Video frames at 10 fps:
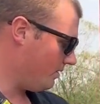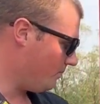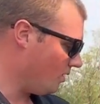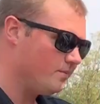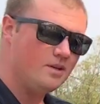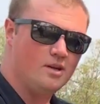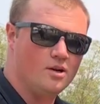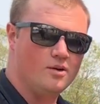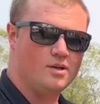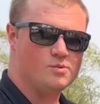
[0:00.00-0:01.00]
compartment
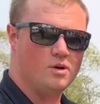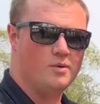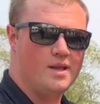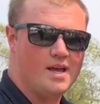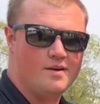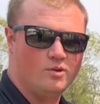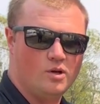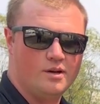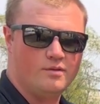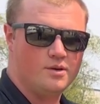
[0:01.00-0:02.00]
here is where we have a
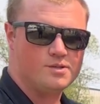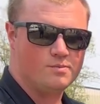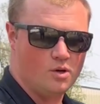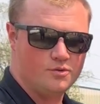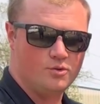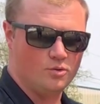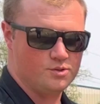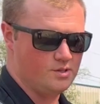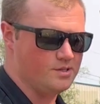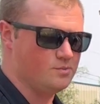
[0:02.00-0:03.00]
lot of our small
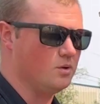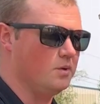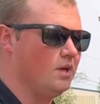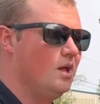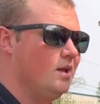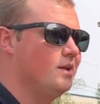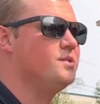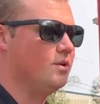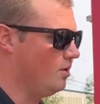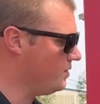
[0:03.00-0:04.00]
tools, or this is where we
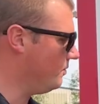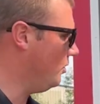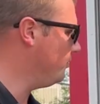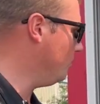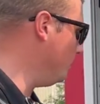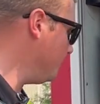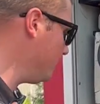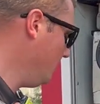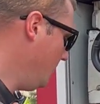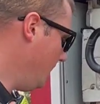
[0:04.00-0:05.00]
consider our small
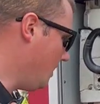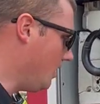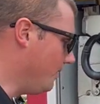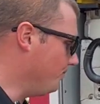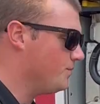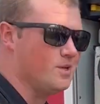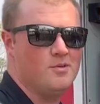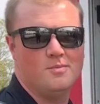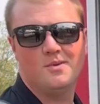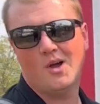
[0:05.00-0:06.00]
tools. Some of
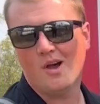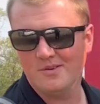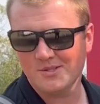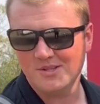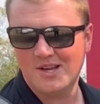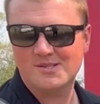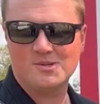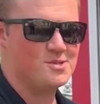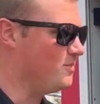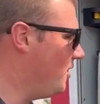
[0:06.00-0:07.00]
them obviously not
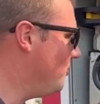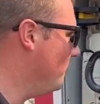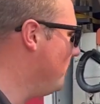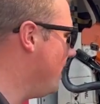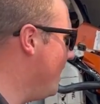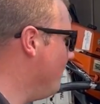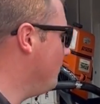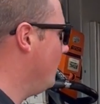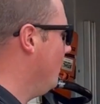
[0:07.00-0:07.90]
so small, where we have